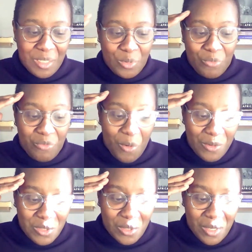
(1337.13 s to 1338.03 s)
you
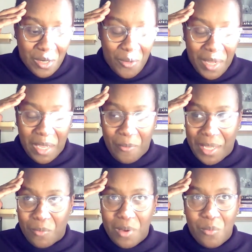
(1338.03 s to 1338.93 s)
focus on, okay,
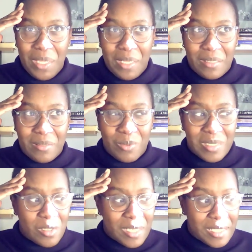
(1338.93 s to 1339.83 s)
wait,
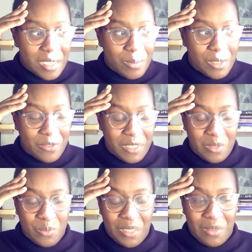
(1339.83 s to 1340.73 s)
what's on the syllabus for
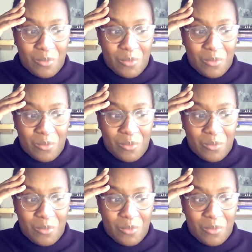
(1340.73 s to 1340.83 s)
this week?